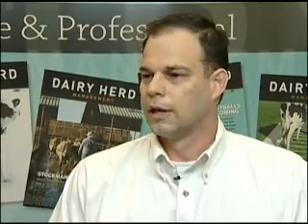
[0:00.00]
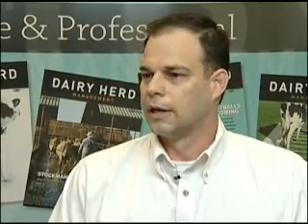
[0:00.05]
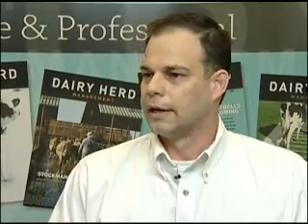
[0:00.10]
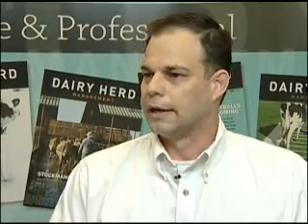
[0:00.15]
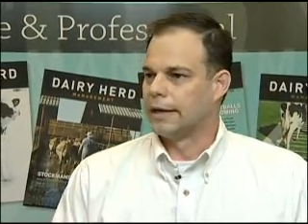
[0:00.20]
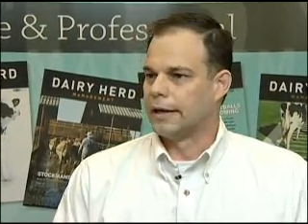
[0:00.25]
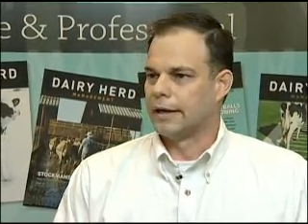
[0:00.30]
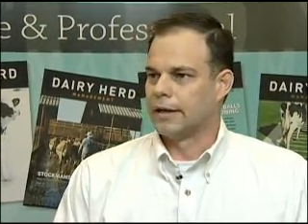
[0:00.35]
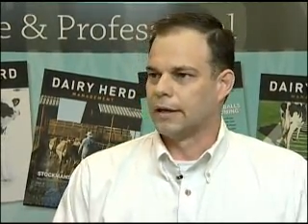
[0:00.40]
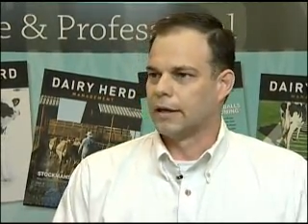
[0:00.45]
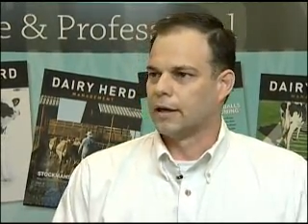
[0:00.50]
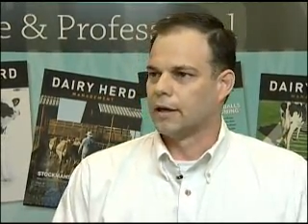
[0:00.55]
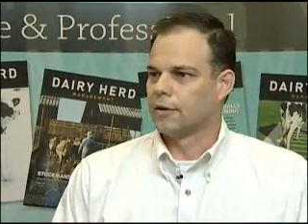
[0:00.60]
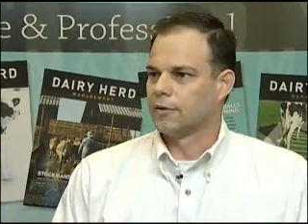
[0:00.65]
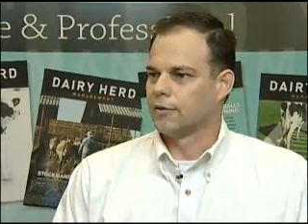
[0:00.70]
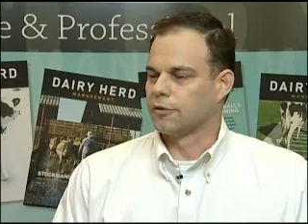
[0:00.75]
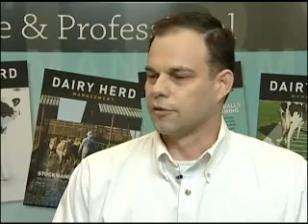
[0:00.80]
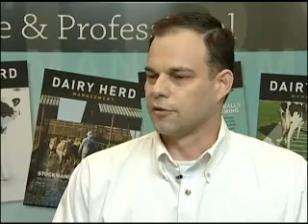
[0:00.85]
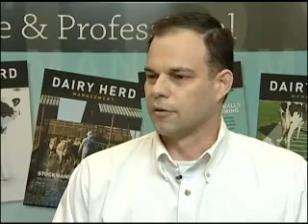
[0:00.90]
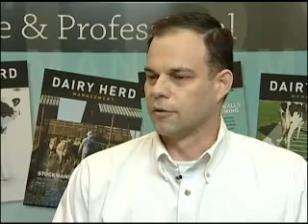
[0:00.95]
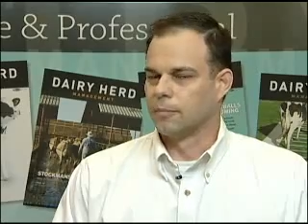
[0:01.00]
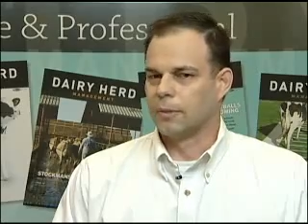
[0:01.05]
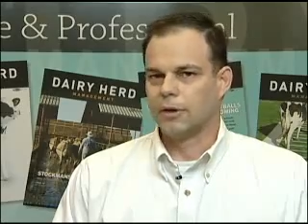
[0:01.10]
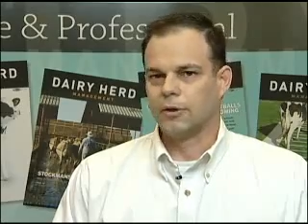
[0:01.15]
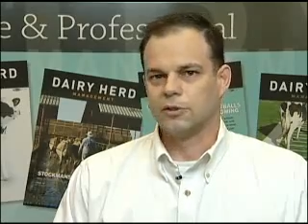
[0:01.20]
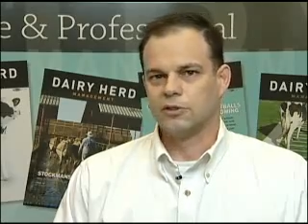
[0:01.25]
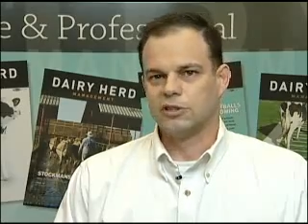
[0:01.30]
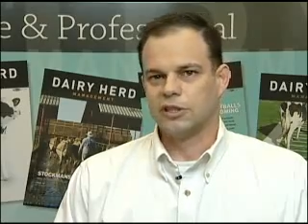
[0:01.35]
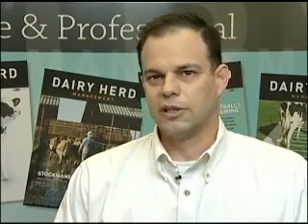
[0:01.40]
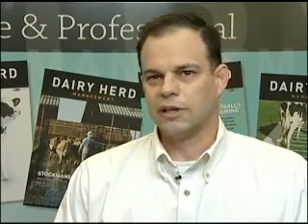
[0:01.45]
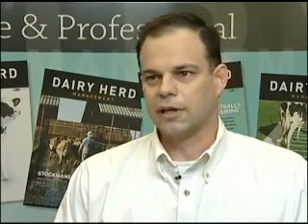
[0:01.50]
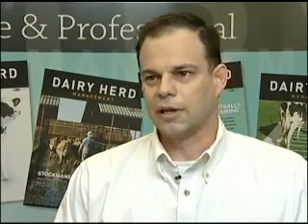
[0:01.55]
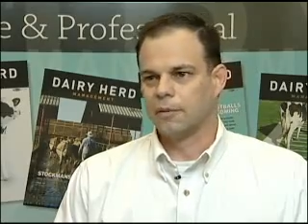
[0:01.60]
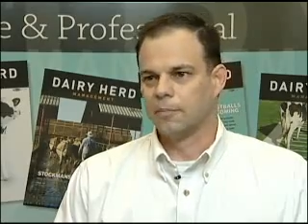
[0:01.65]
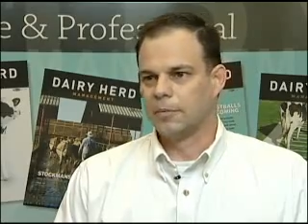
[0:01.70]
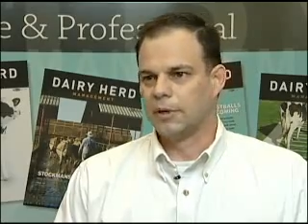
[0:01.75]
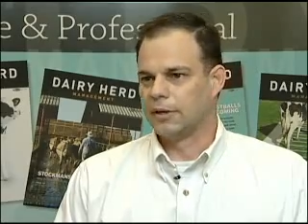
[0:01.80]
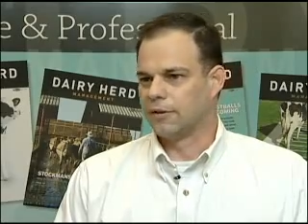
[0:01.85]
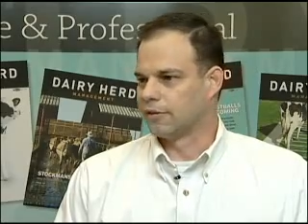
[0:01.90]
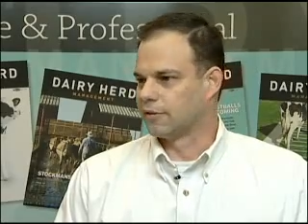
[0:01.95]
and also some biogenic
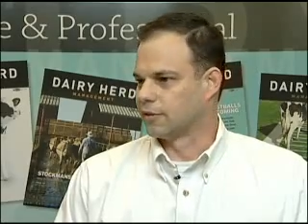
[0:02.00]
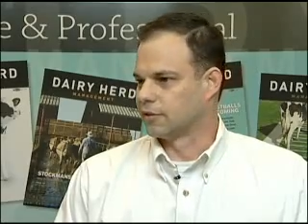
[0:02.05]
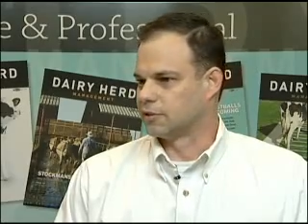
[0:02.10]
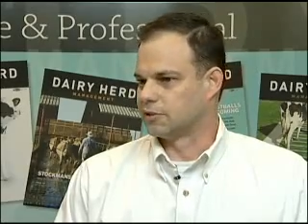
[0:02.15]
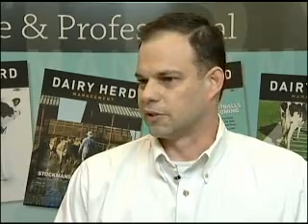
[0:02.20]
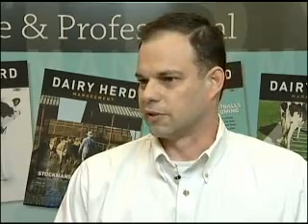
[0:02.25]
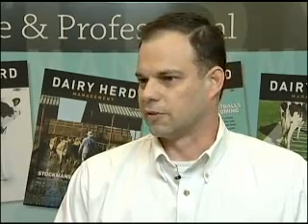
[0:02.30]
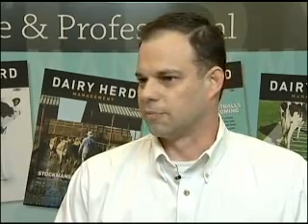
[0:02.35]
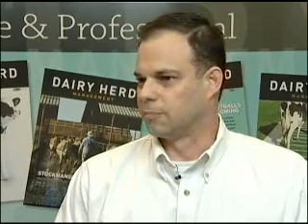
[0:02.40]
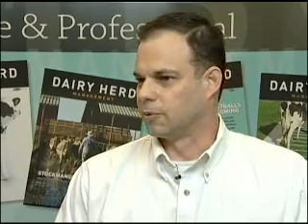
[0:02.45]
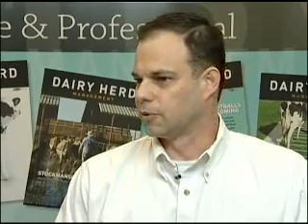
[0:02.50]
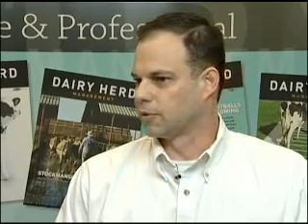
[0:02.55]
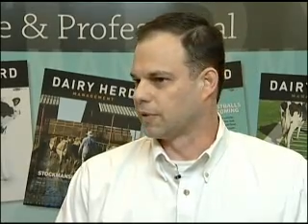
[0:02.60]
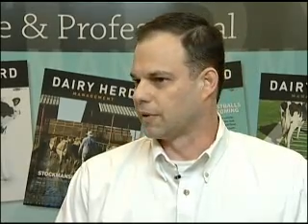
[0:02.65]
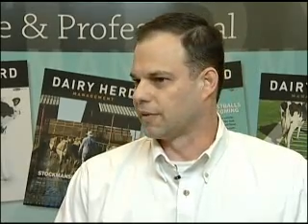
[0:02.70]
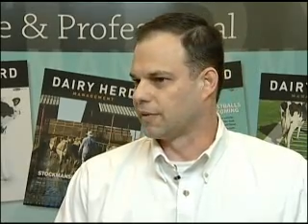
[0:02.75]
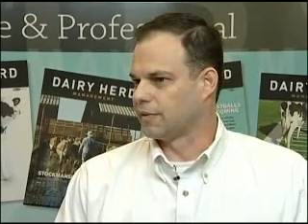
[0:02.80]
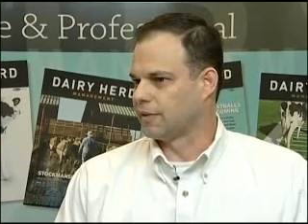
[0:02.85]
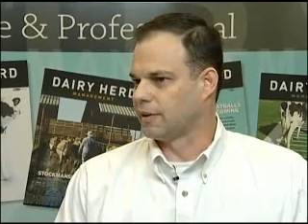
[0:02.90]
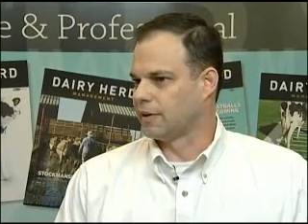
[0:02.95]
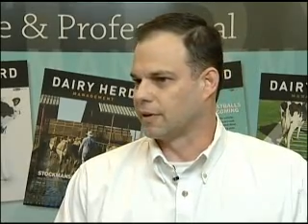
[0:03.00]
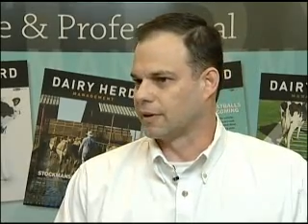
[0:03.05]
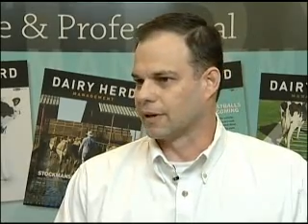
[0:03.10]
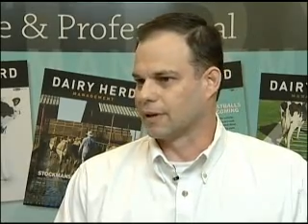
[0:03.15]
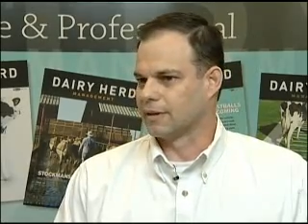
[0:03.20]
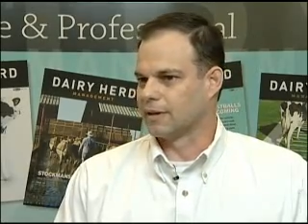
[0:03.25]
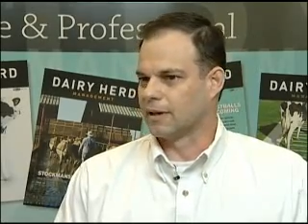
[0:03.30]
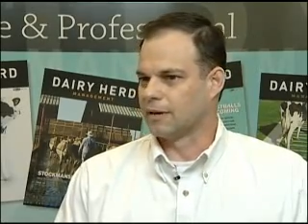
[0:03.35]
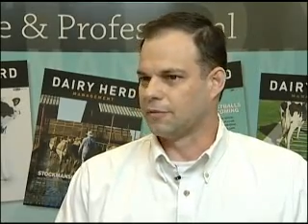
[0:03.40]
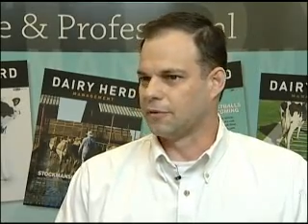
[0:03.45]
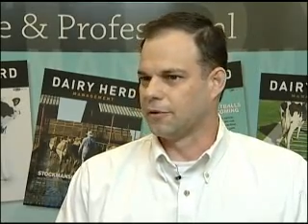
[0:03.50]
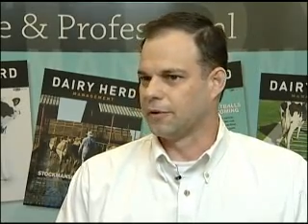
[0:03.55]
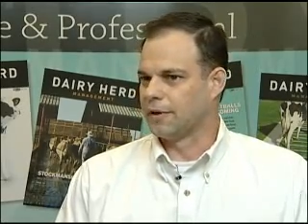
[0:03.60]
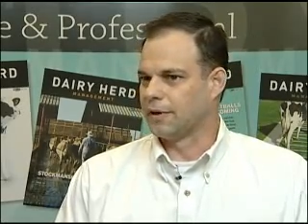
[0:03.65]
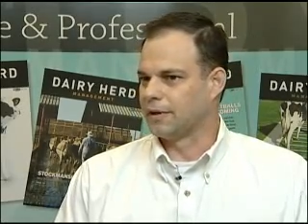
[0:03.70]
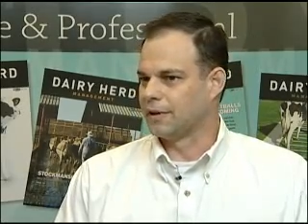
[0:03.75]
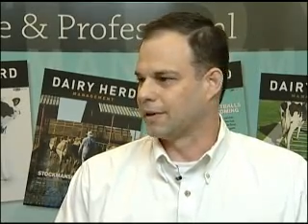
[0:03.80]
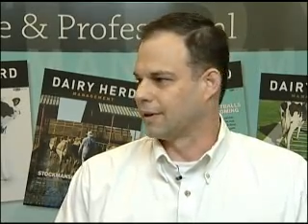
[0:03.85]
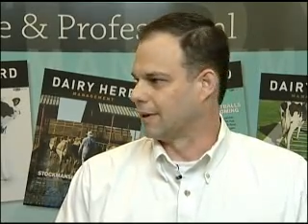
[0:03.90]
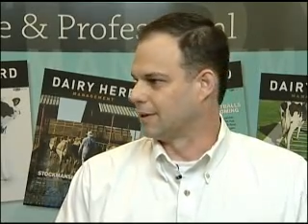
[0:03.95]
amines such as putrescine,
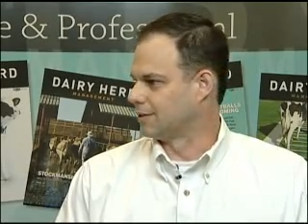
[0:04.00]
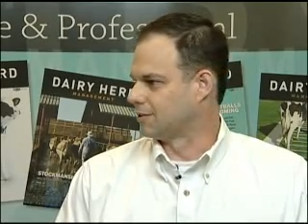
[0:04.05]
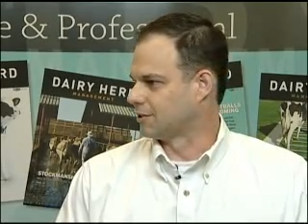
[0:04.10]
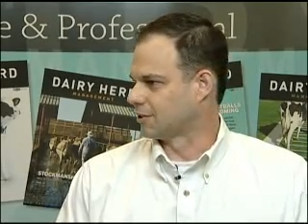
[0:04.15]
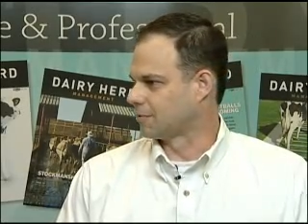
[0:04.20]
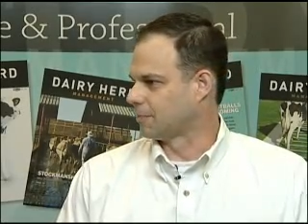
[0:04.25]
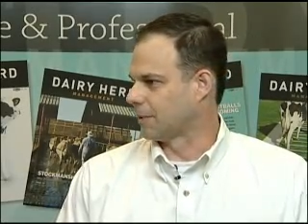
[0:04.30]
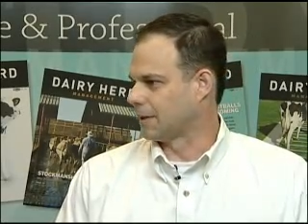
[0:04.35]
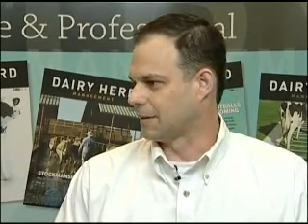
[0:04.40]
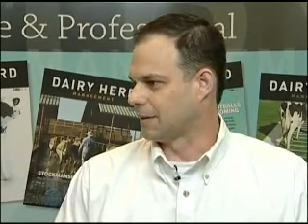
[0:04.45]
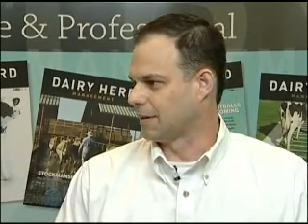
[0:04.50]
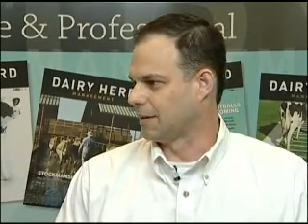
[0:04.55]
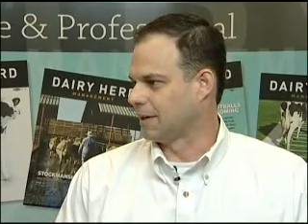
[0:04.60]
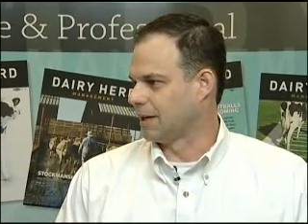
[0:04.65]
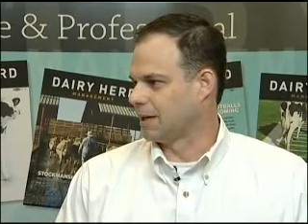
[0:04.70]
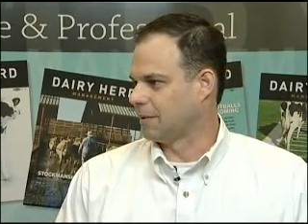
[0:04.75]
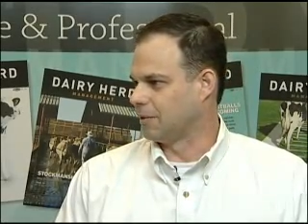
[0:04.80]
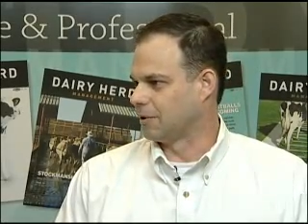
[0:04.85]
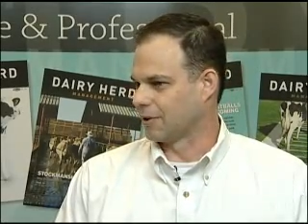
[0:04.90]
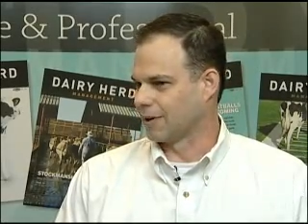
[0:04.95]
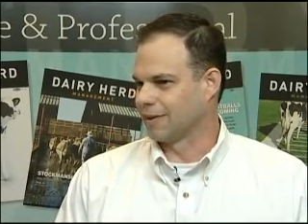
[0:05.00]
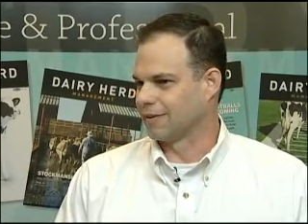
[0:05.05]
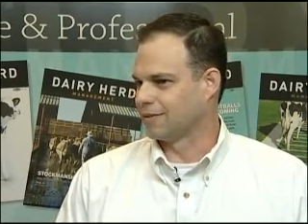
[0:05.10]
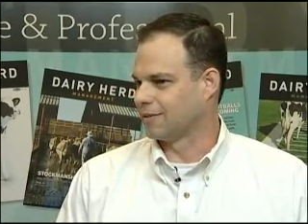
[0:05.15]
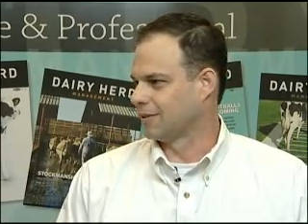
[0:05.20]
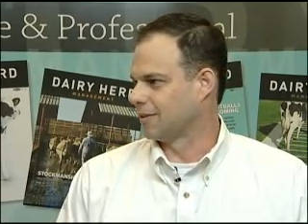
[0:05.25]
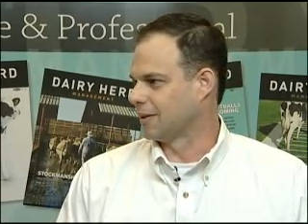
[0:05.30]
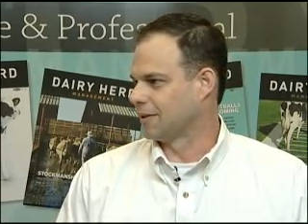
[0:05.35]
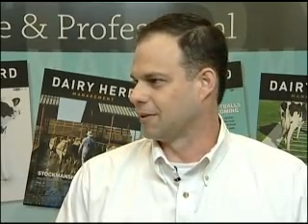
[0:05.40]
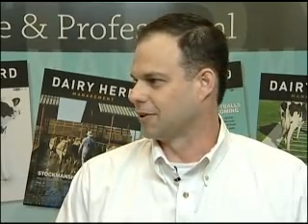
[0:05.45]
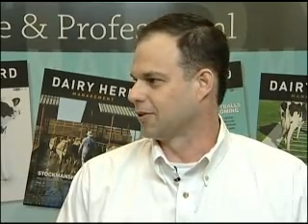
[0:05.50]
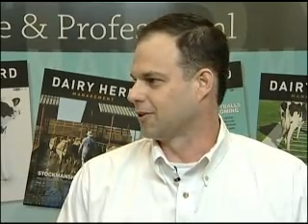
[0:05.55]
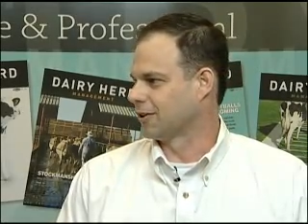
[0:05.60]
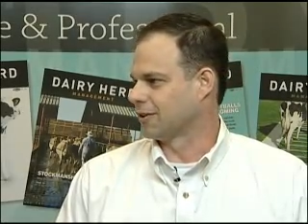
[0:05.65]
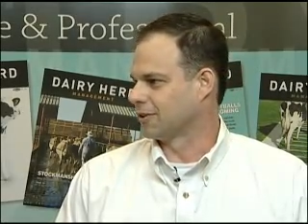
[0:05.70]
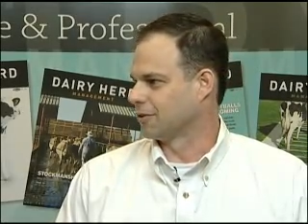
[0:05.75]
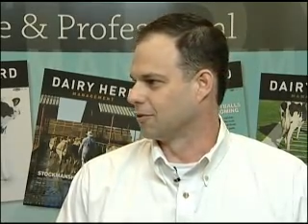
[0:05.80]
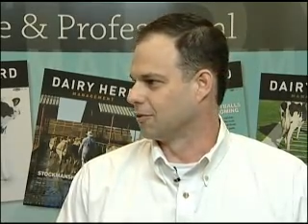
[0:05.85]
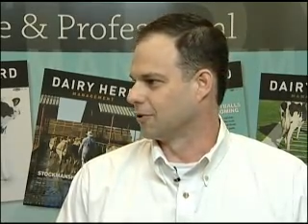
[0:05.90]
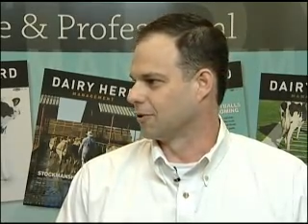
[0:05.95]
cadaverine, and just by the name you can see that they're
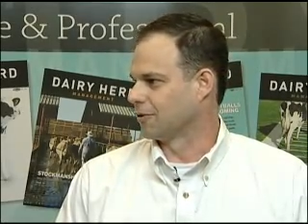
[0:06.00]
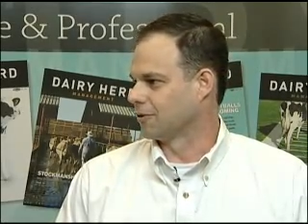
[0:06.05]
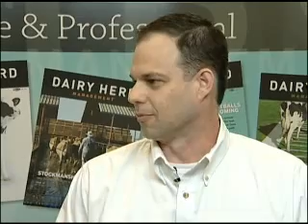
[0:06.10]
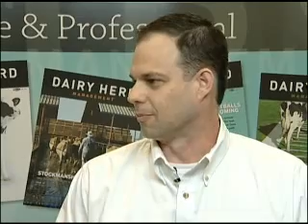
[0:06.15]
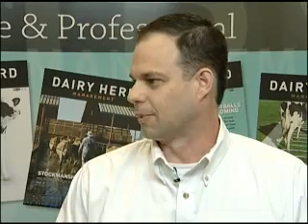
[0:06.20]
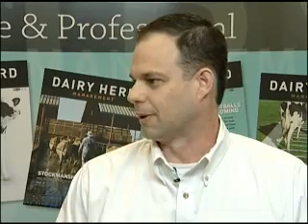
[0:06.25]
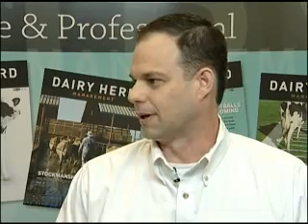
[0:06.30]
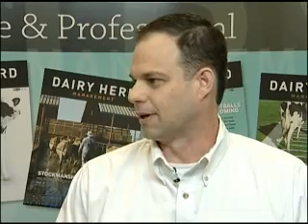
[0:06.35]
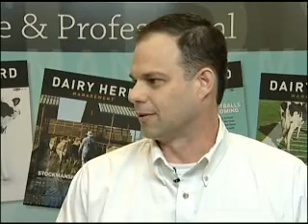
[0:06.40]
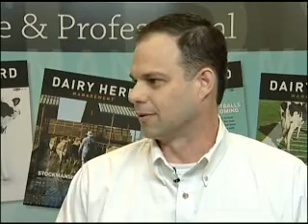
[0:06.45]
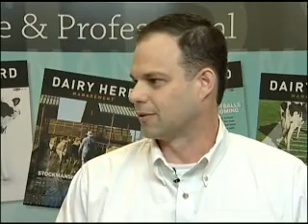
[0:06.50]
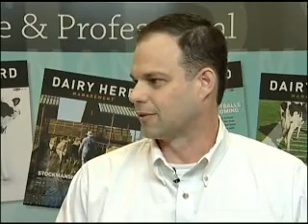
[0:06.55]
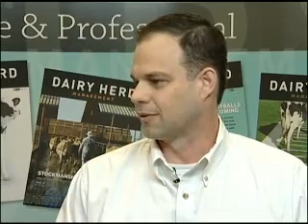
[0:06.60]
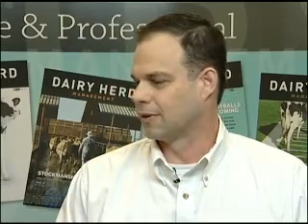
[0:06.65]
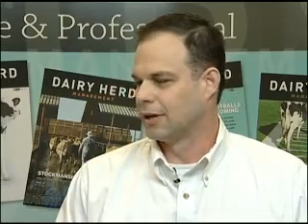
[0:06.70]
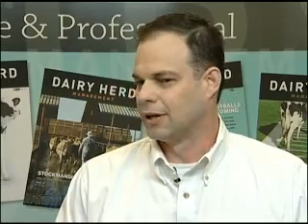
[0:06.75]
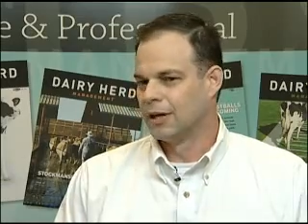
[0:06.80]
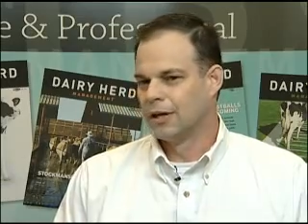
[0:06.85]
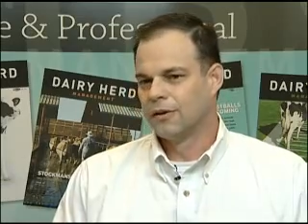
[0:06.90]
not good compounds.